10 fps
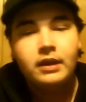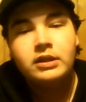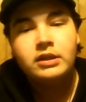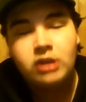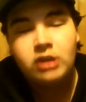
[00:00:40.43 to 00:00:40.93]

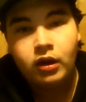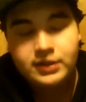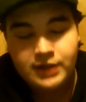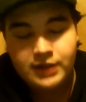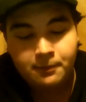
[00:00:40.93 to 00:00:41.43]

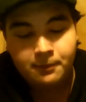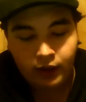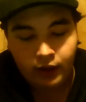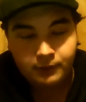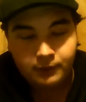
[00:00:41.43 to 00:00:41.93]
songs I could
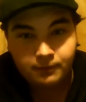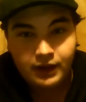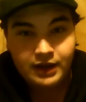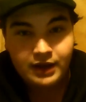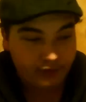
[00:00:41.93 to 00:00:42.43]
play
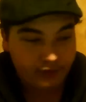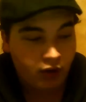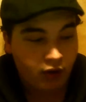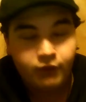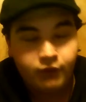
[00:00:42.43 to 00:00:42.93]

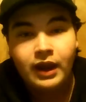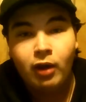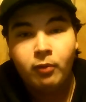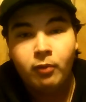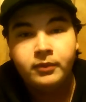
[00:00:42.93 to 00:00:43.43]
off the
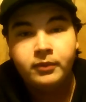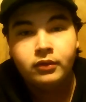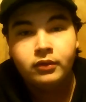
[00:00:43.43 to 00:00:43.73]
albums